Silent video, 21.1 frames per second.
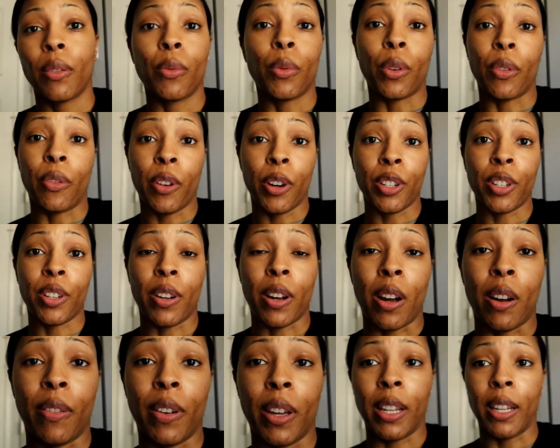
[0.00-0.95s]
Well, first
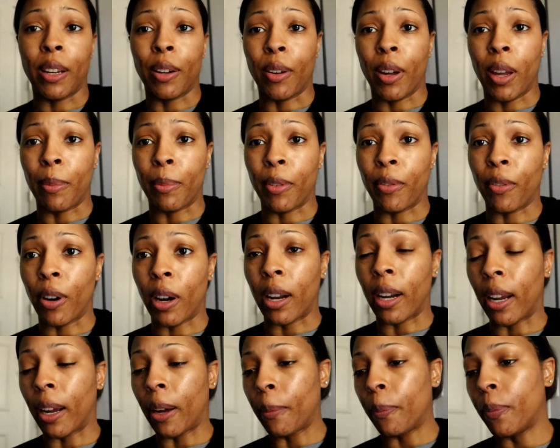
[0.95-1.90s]
off, hello, happy
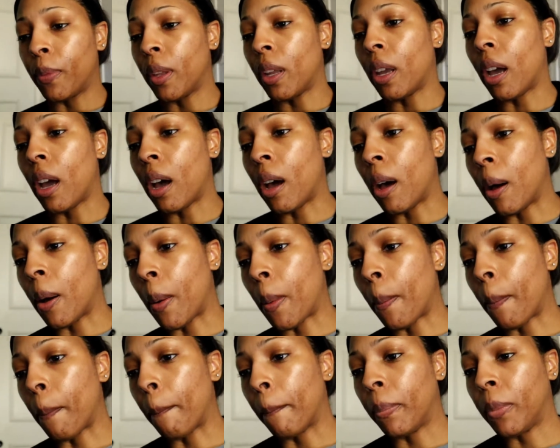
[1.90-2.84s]
Friday.
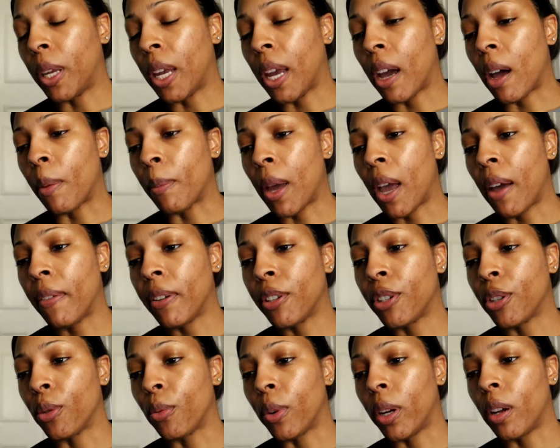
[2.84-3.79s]
Um, yeah, I'm having
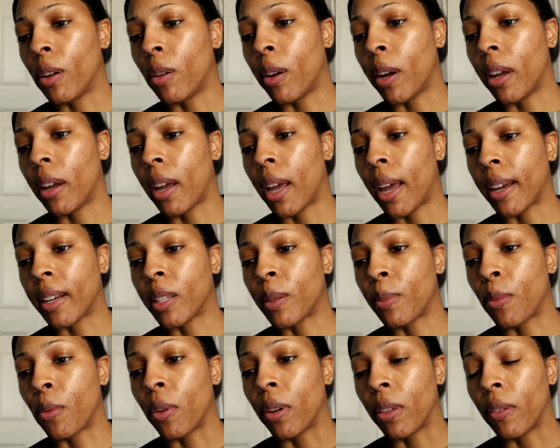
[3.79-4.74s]
to
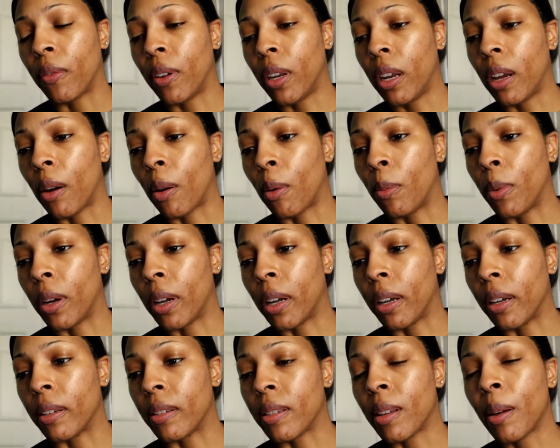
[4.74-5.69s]
re-export the video
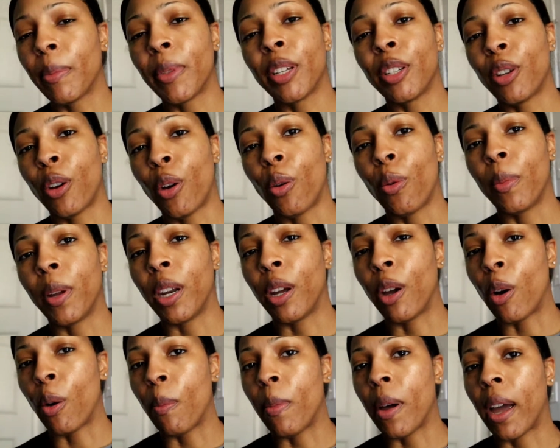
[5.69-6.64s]
because something told me to
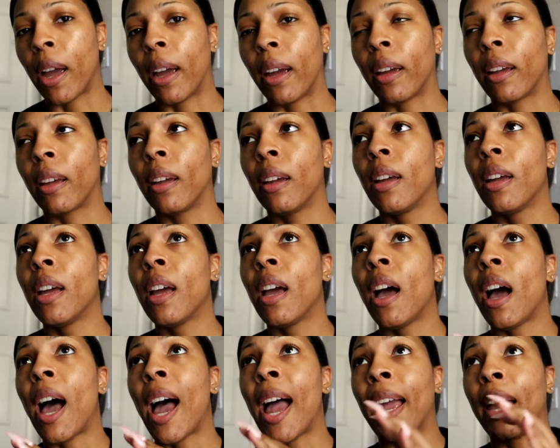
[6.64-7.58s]
go back
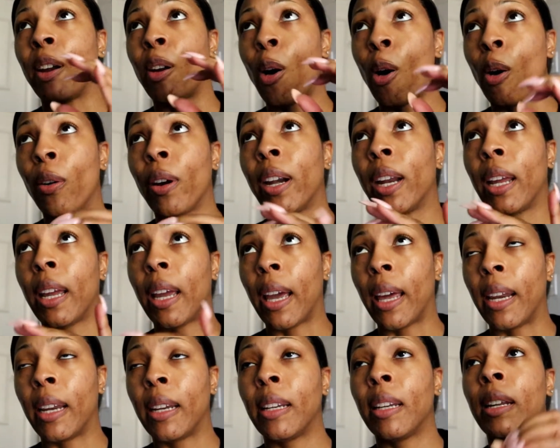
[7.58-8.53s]
I had already
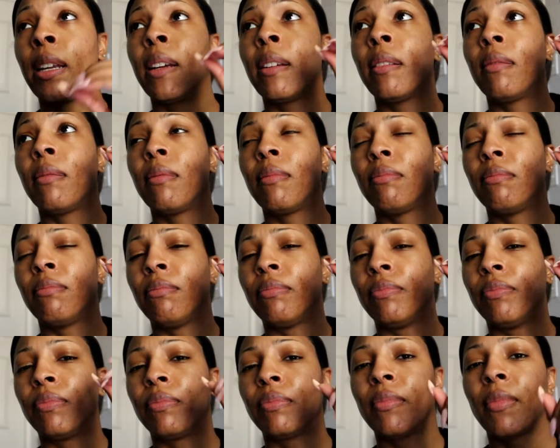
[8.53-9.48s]
edited it. Mm.